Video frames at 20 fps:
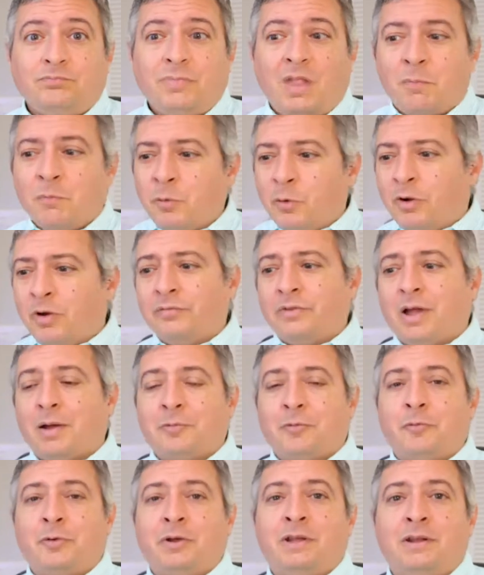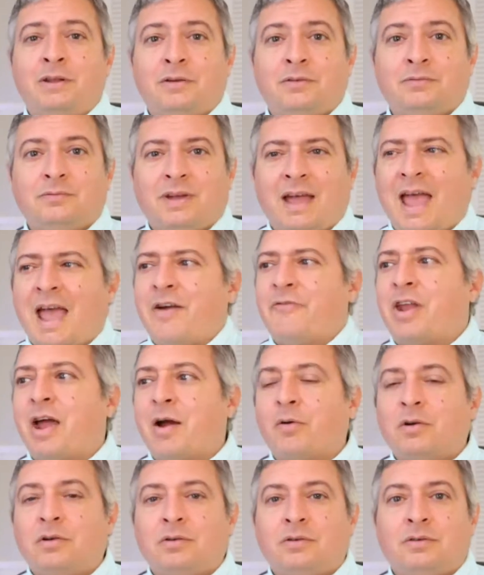We don't have time to read. A half an
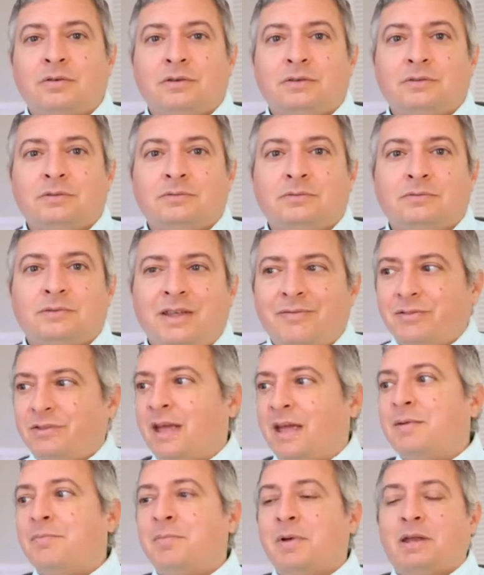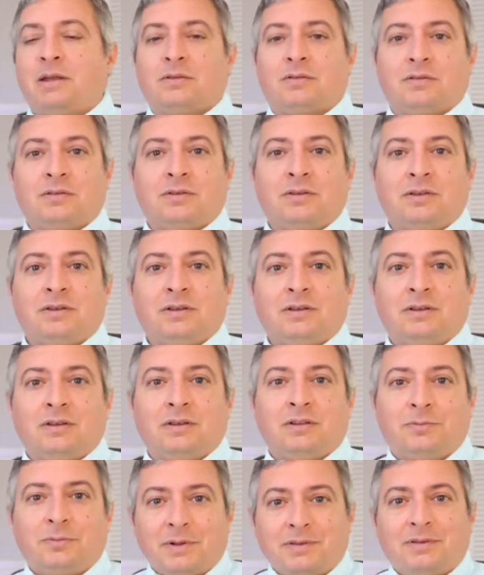hour? Even 10 minutes.
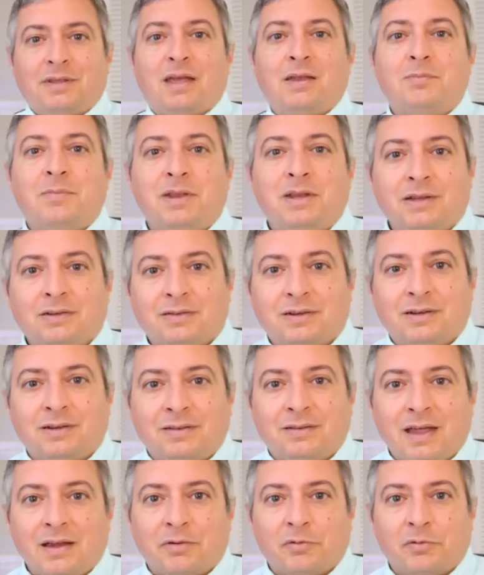Spend 10 minutes in a day